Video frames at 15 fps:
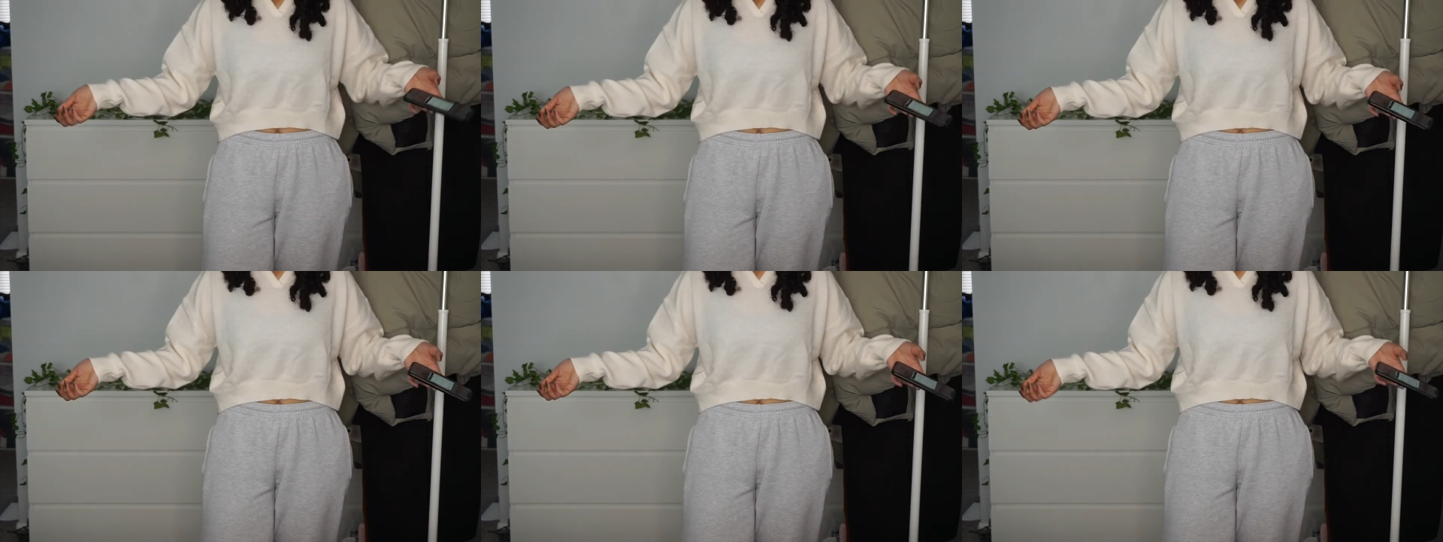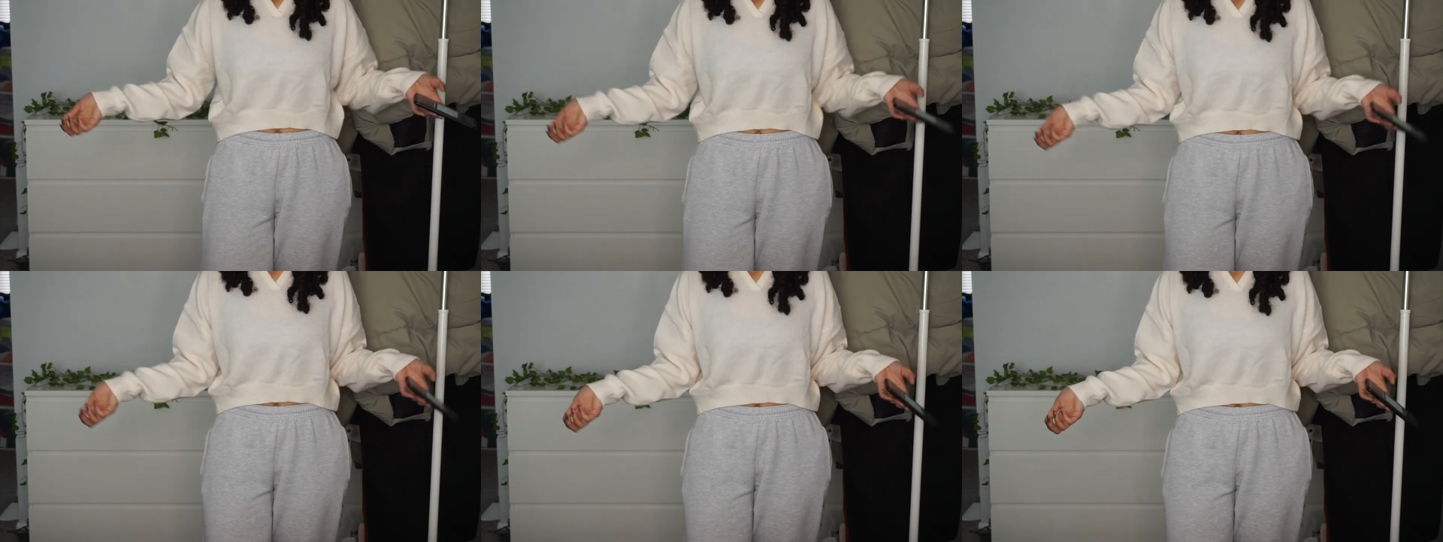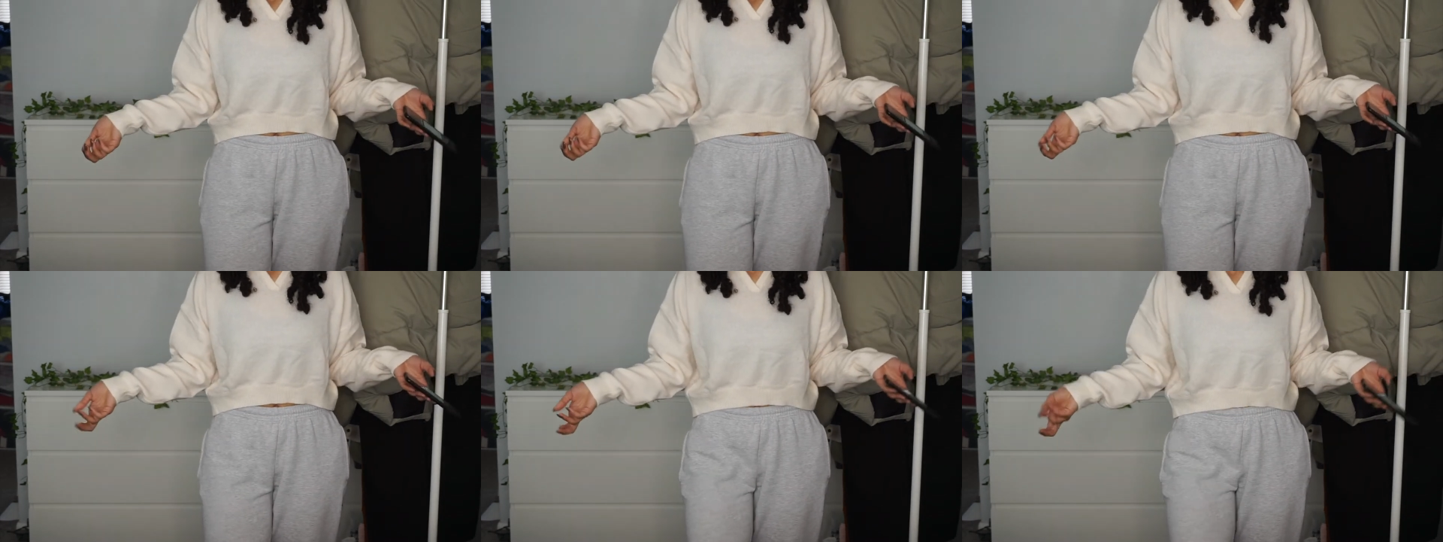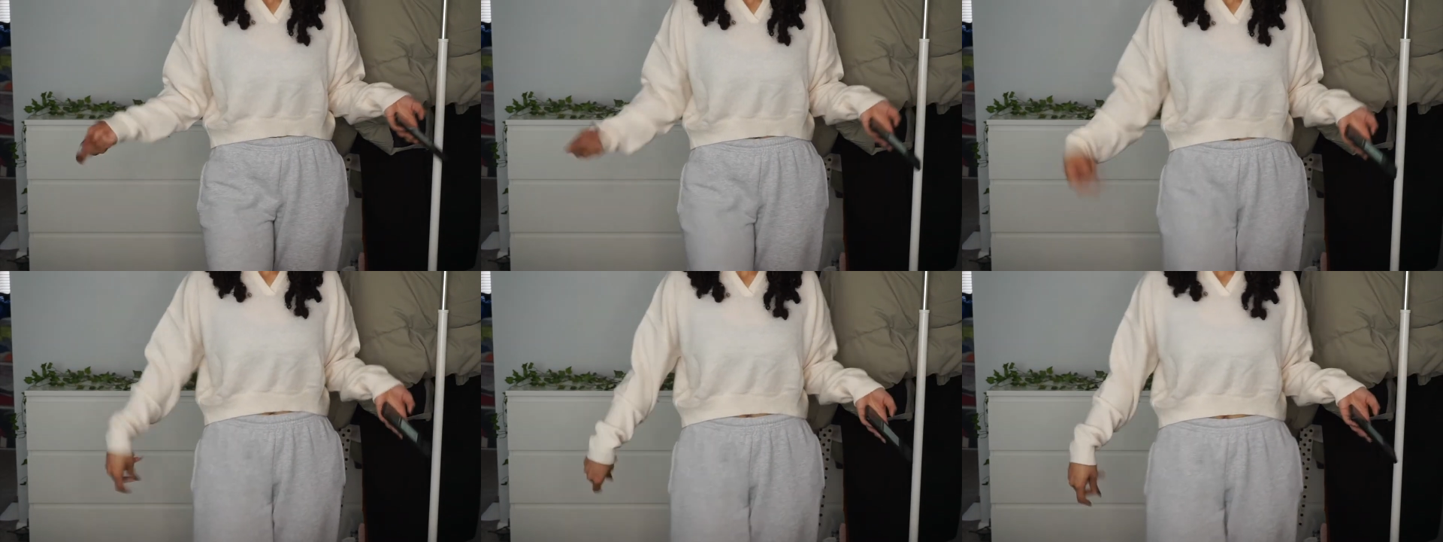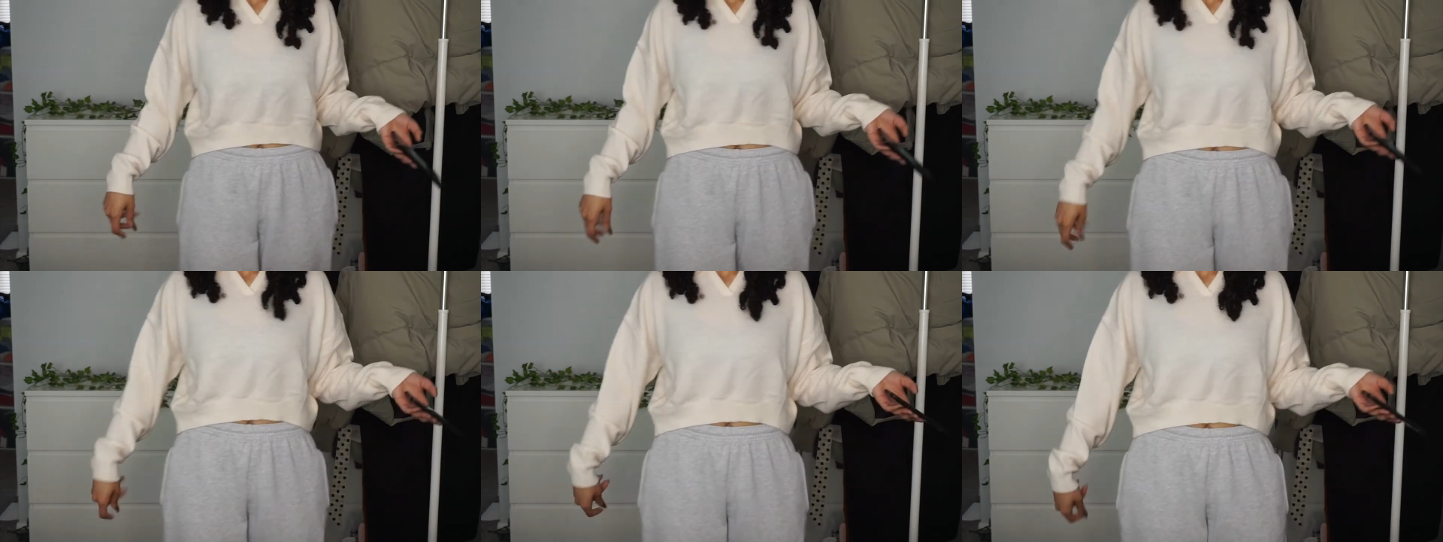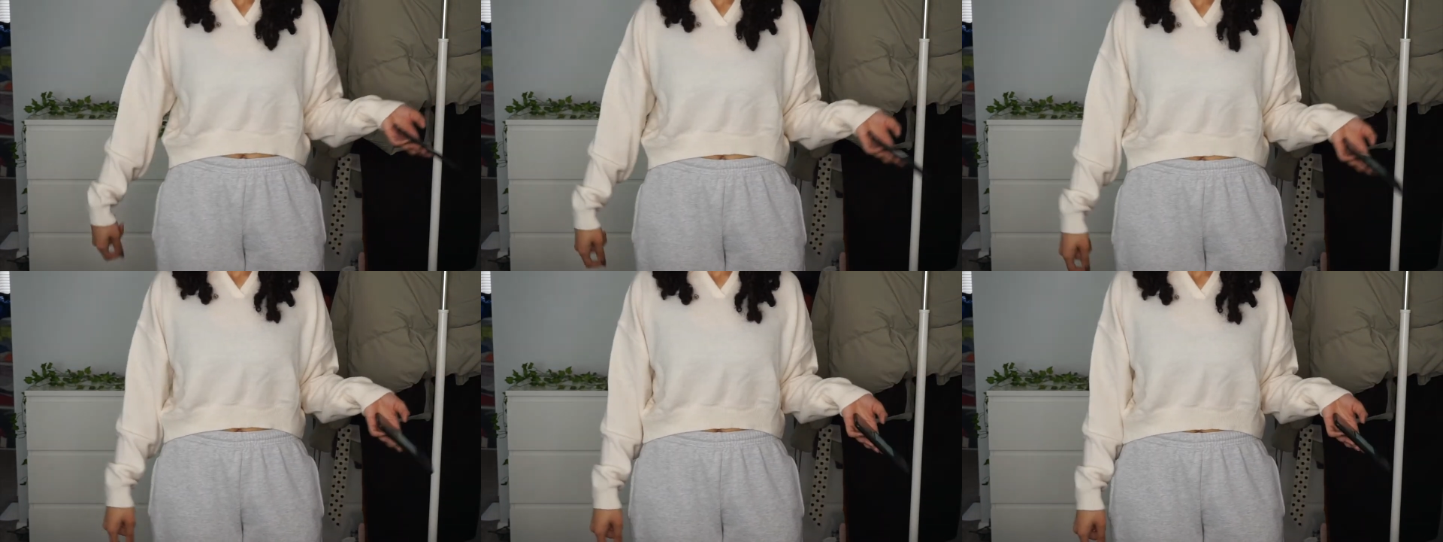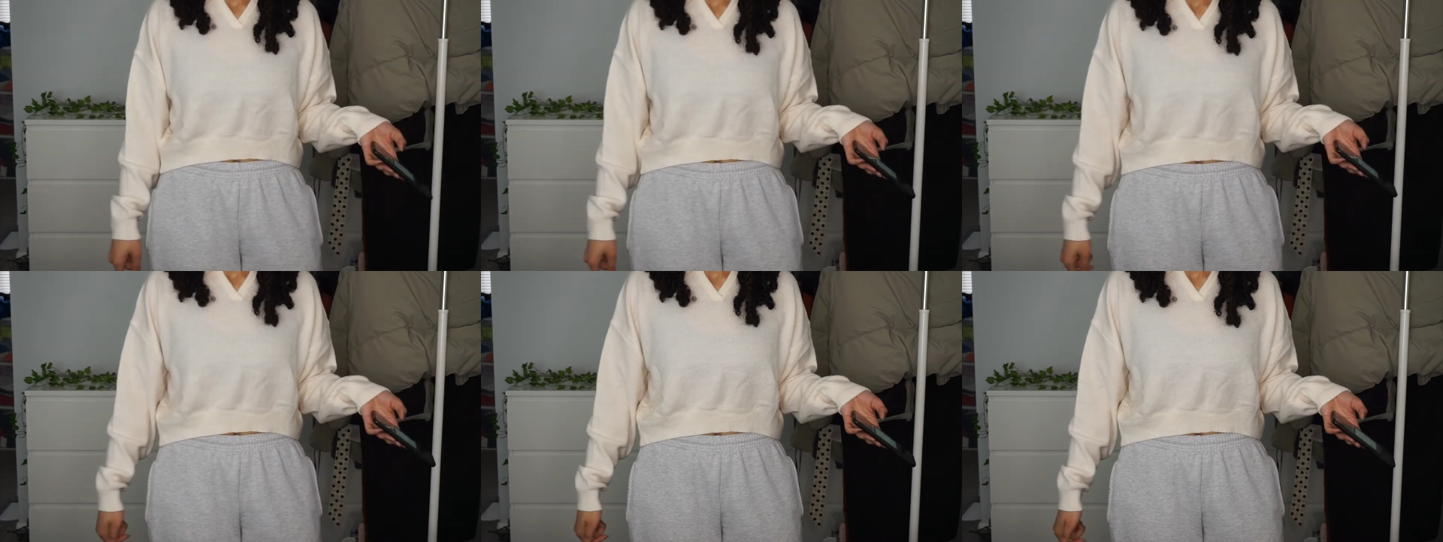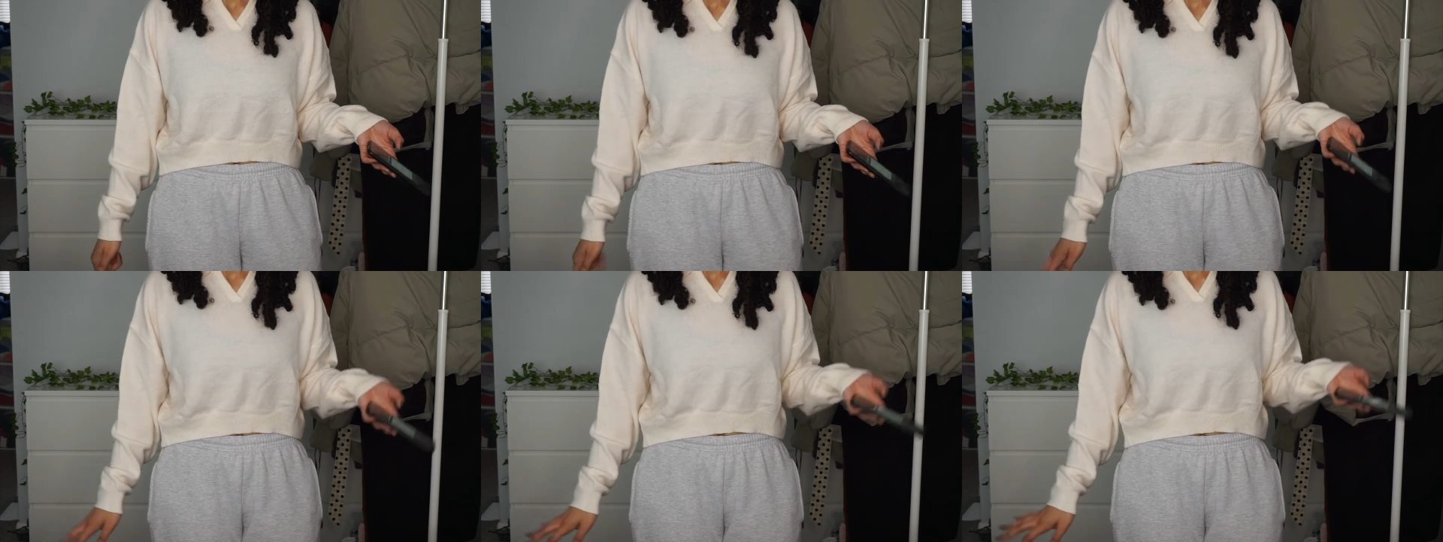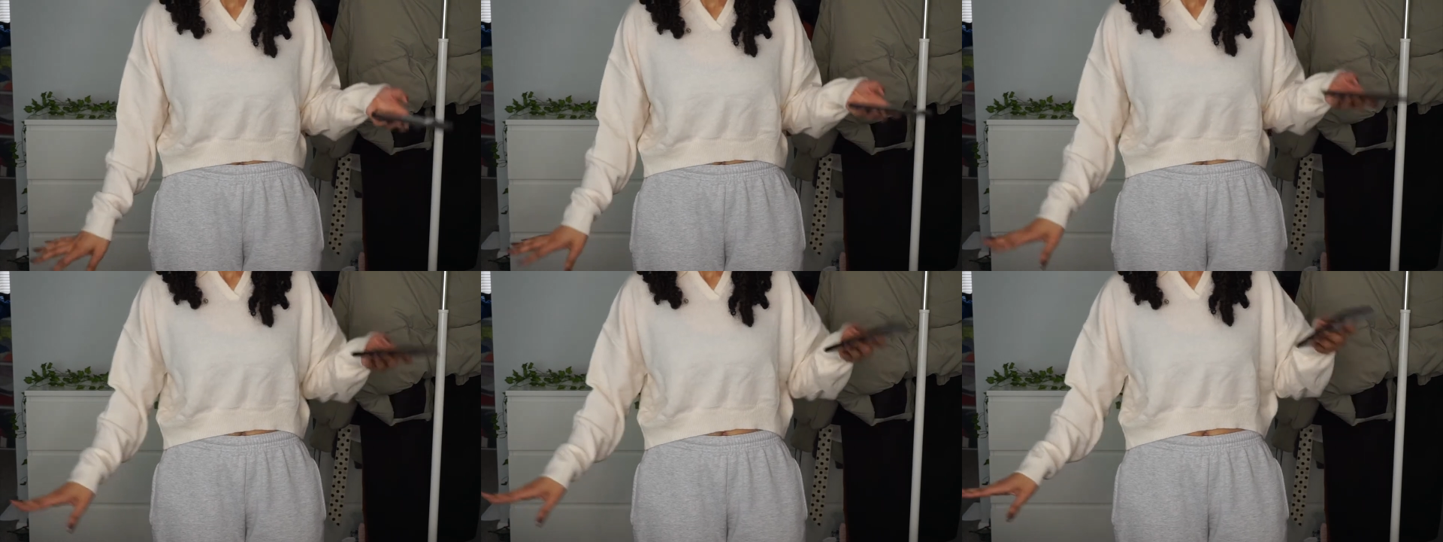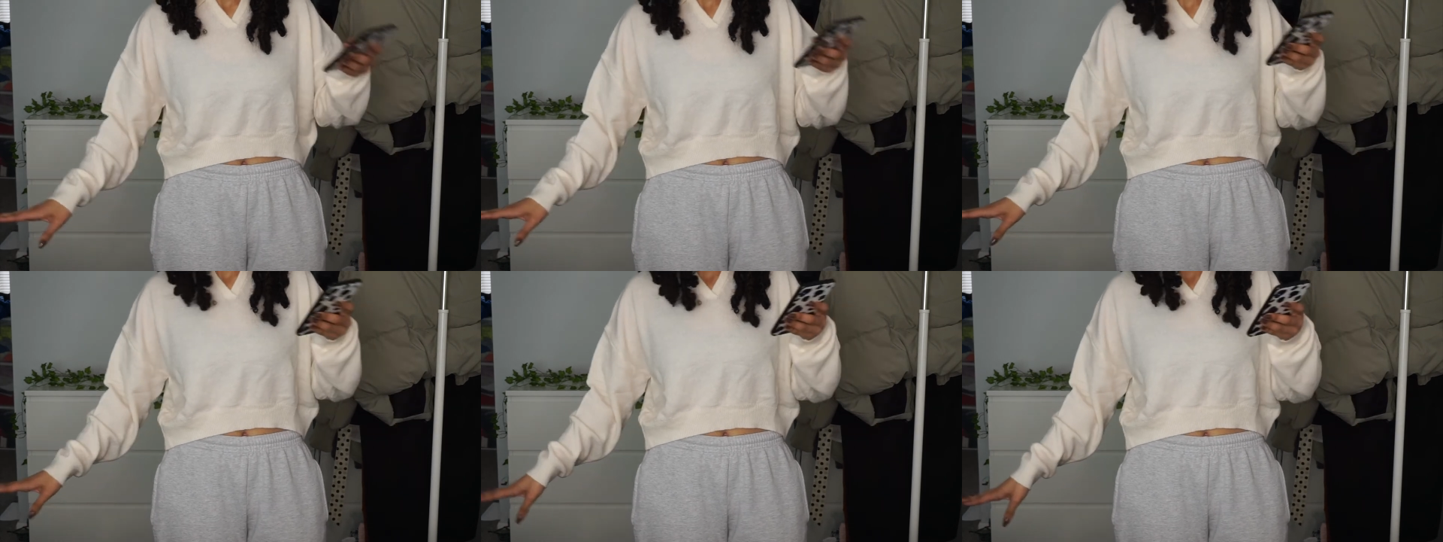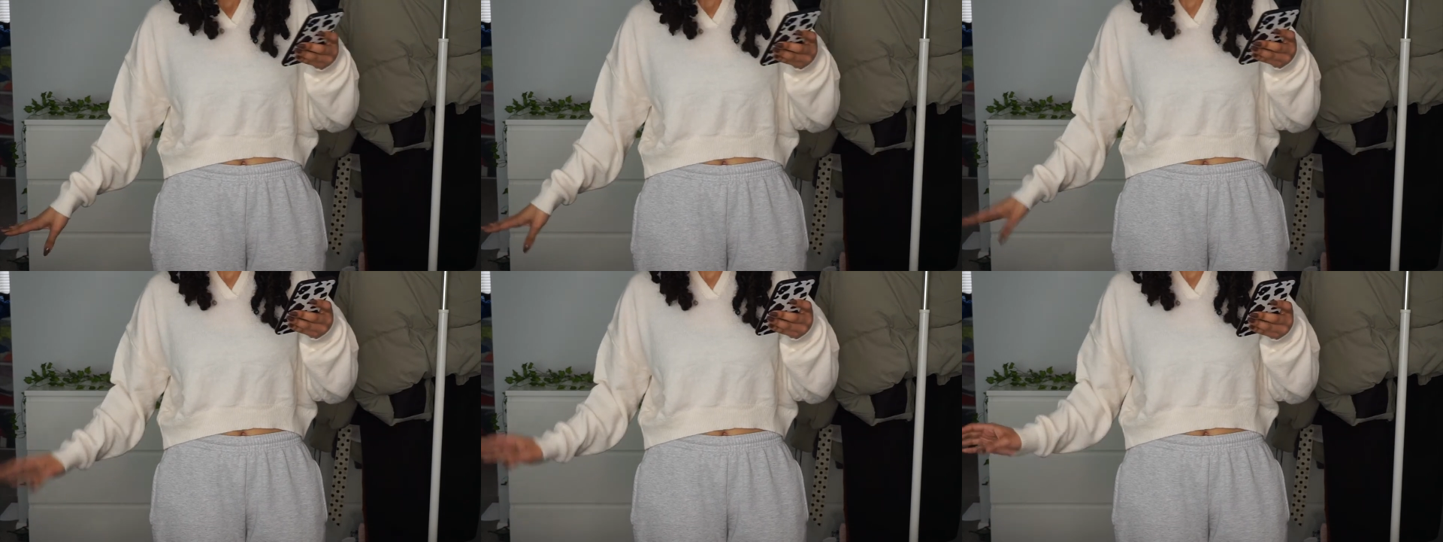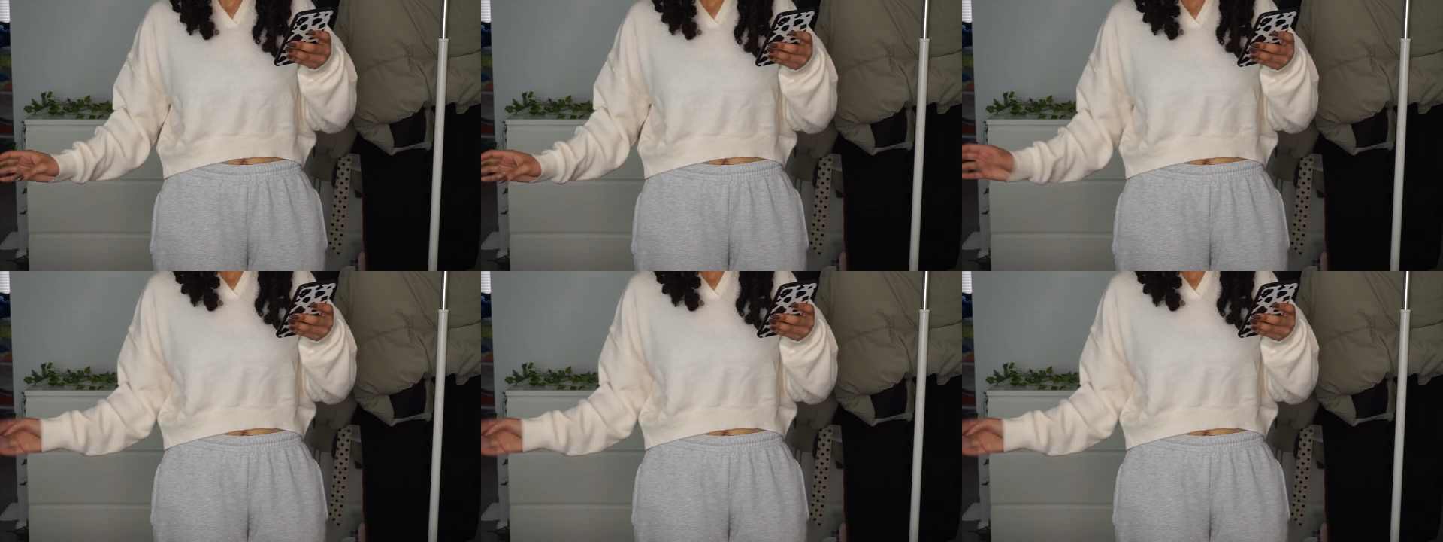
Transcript: Nobody's mouth can be seen.